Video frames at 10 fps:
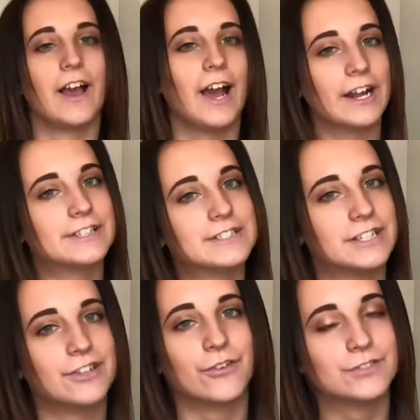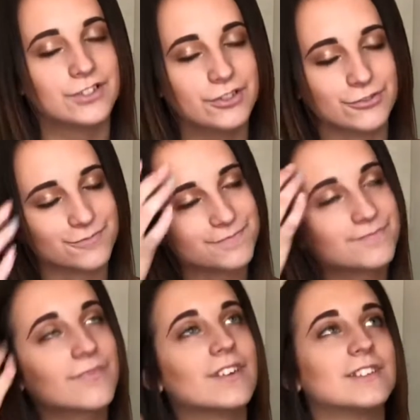I just didn't know what to do.
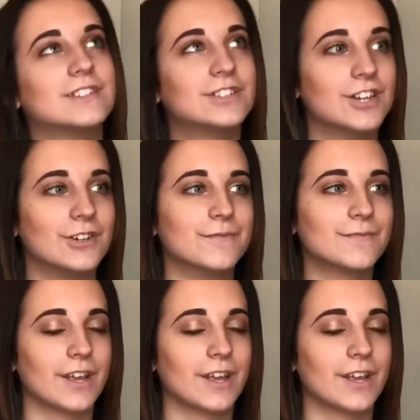So